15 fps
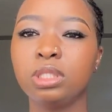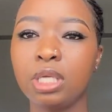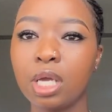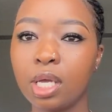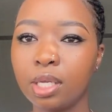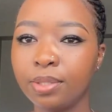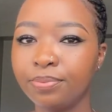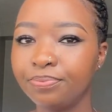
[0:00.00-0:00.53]

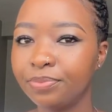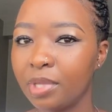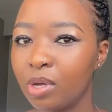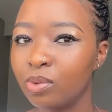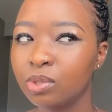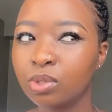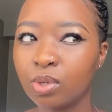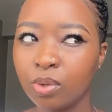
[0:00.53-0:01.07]
Yeah, I
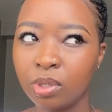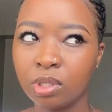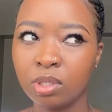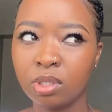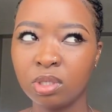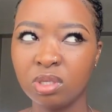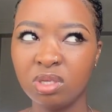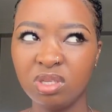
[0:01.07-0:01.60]
was going
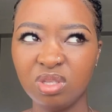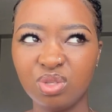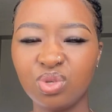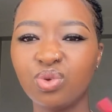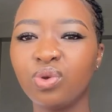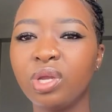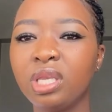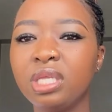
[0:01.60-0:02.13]
to
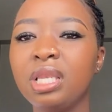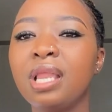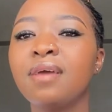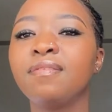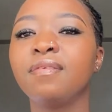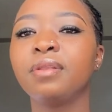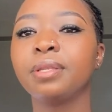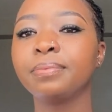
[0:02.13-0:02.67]
grade
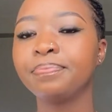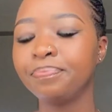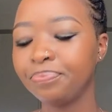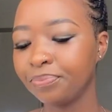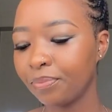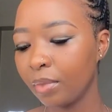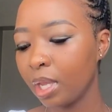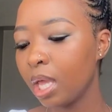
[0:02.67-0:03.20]
11.
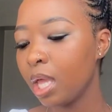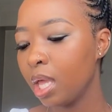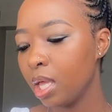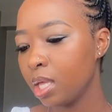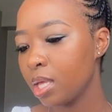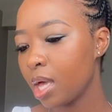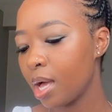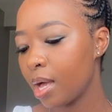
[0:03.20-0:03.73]

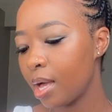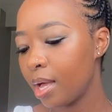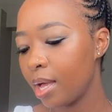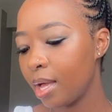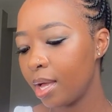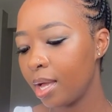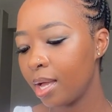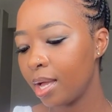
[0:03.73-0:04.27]
Yeah.
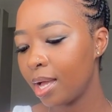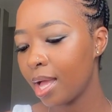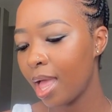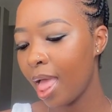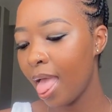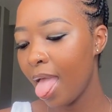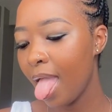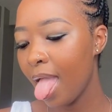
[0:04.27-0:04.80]

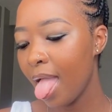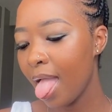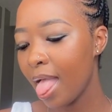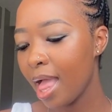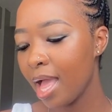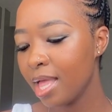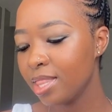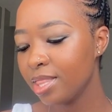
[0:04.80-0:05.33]

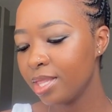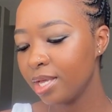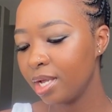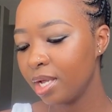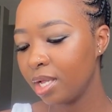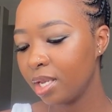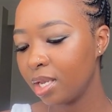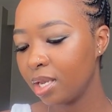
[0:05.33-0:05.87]
And
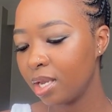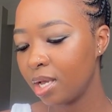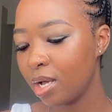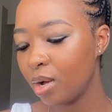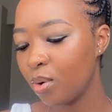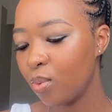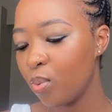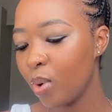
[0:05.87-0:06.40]
then,
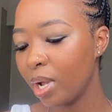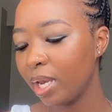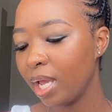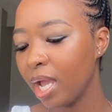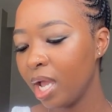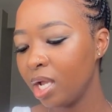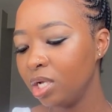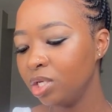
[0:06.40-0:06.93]
what
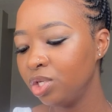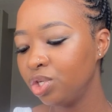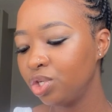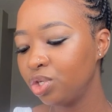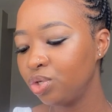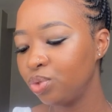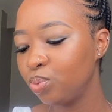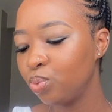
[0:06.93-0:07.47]

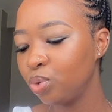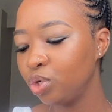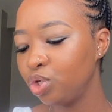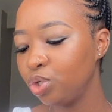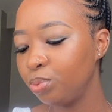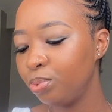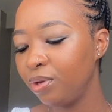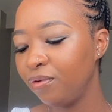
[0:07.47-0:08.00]
age would
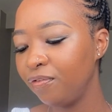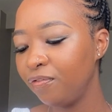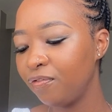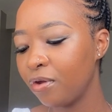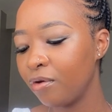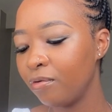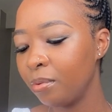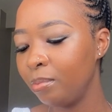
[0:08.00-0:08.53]
you
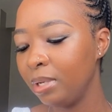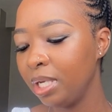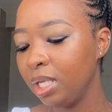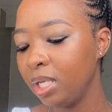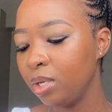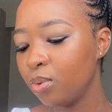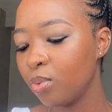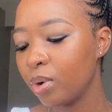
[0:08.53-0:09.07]

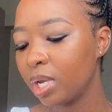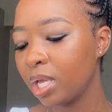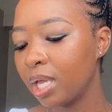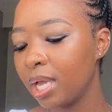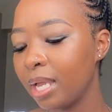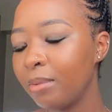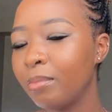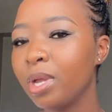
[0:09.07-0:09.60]
preferably want to
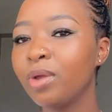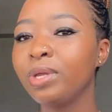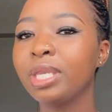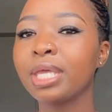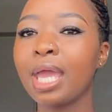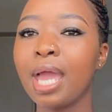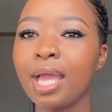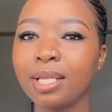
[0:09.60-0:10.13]
get married
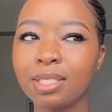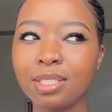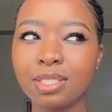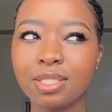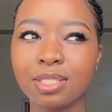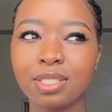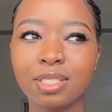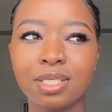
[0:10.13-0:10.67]
at?